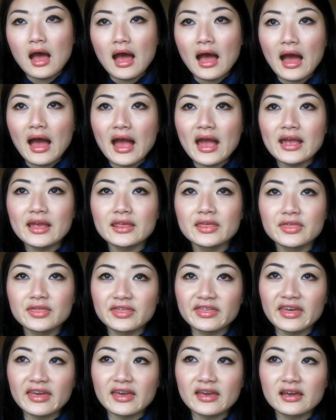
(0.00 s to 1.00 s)
I
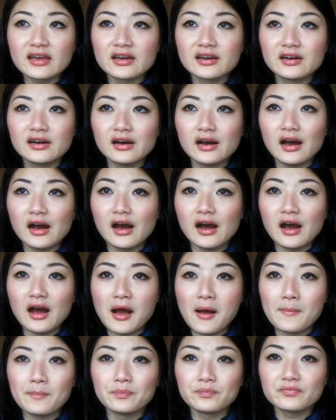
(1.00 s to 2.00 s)
think
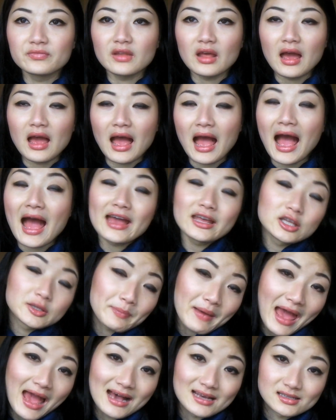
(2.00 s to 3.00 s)
I'd
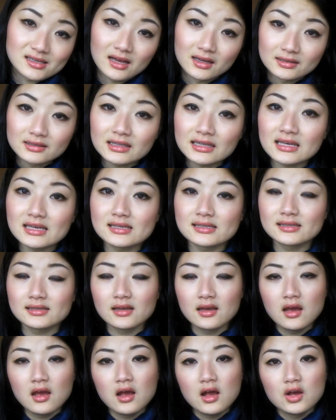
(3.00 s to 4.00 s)
pass on
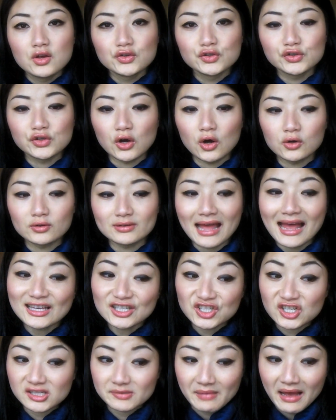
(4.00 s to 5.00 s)
these. So
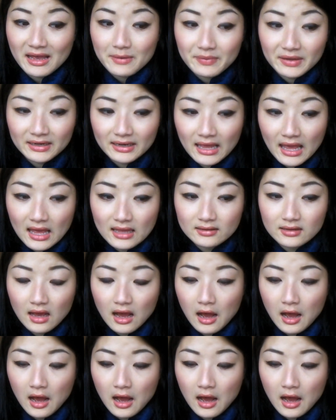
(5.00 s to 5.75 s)
that's just my opinion.